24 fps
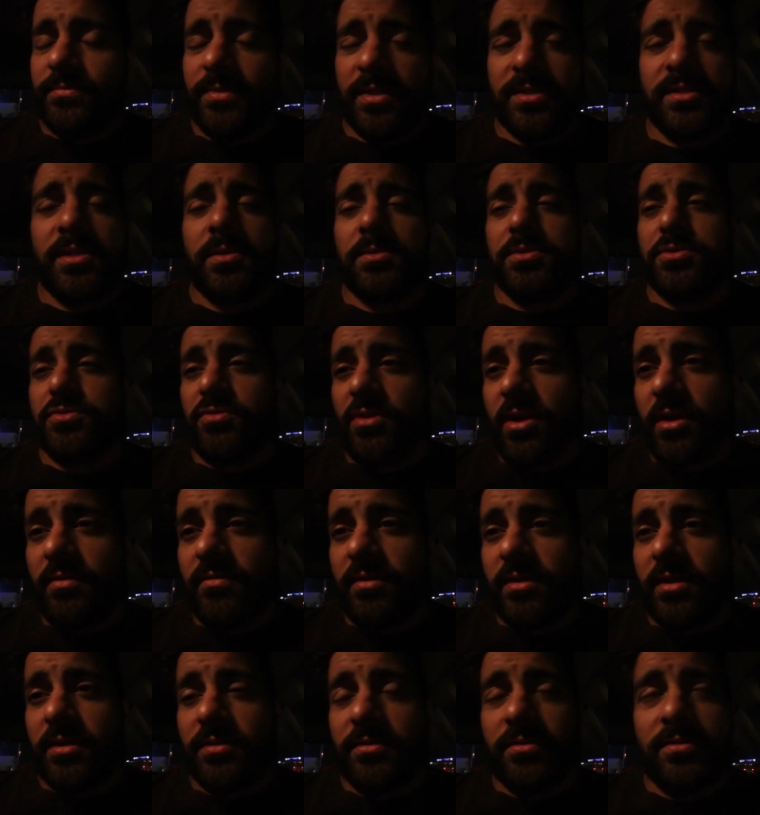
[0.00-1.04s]
because I was
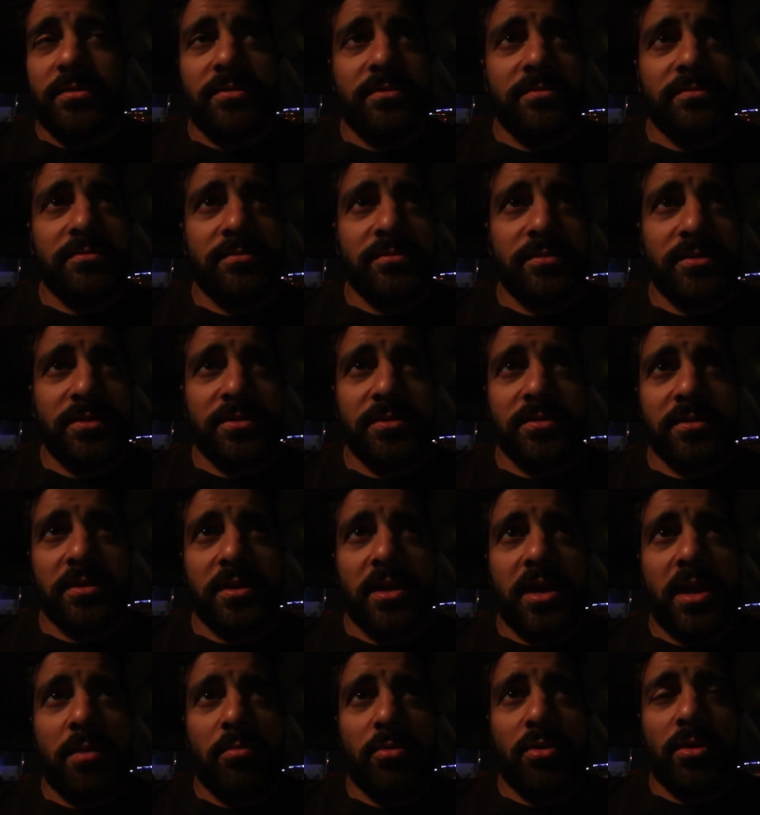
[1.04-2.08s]
driving, I couldn't turn the
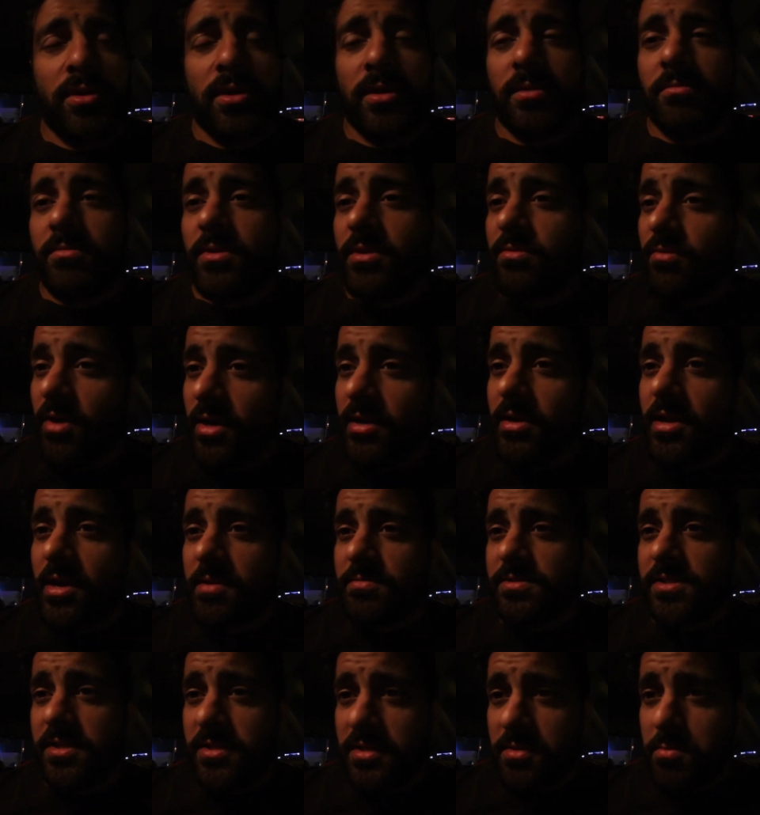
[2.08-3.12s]
camera on, but right now
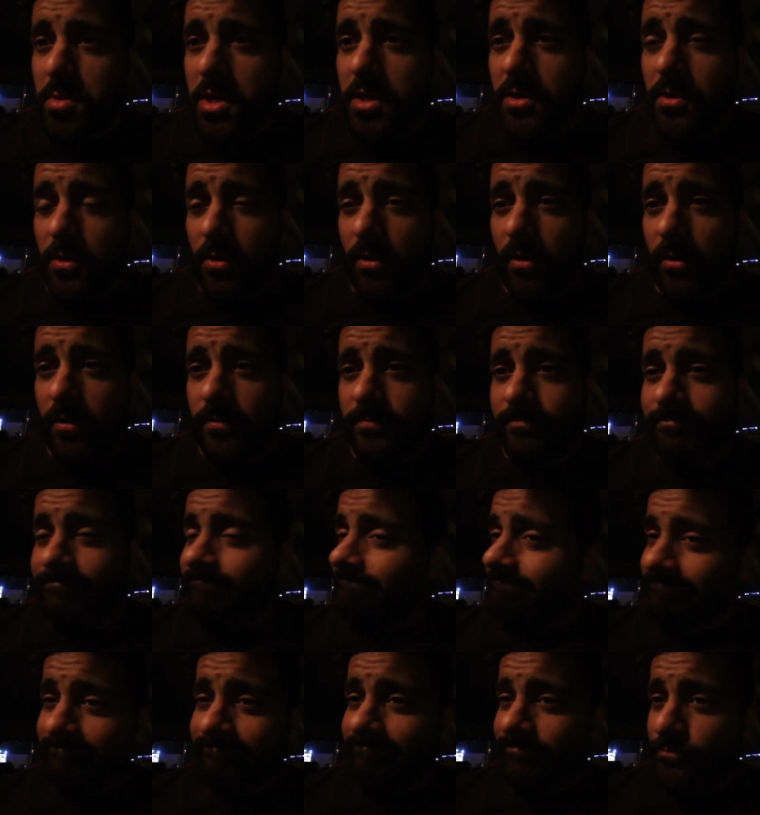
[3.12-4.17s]
I'm sitting in my car,
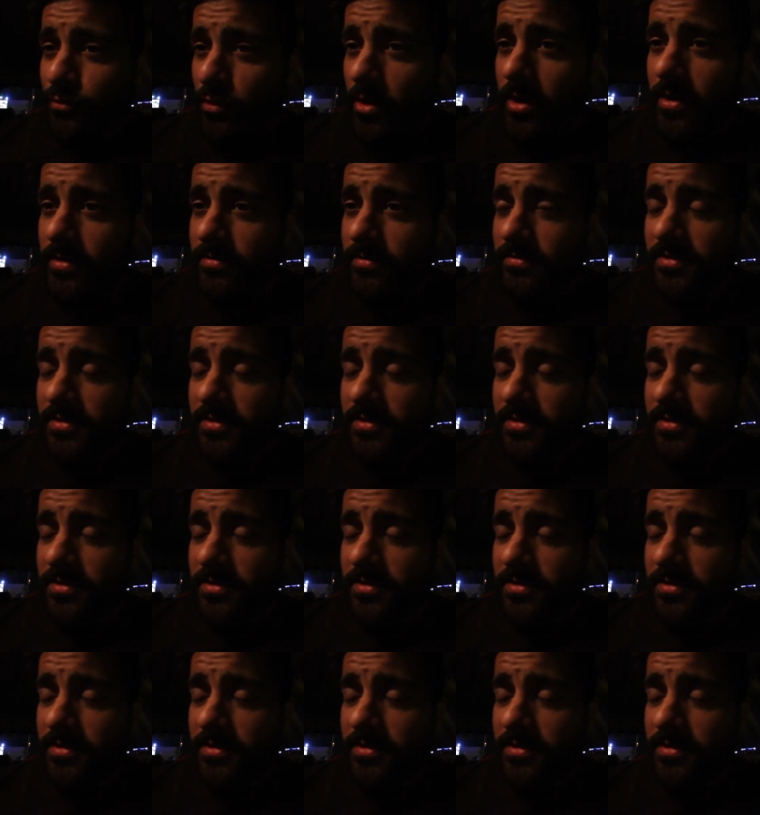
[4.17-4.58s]
right?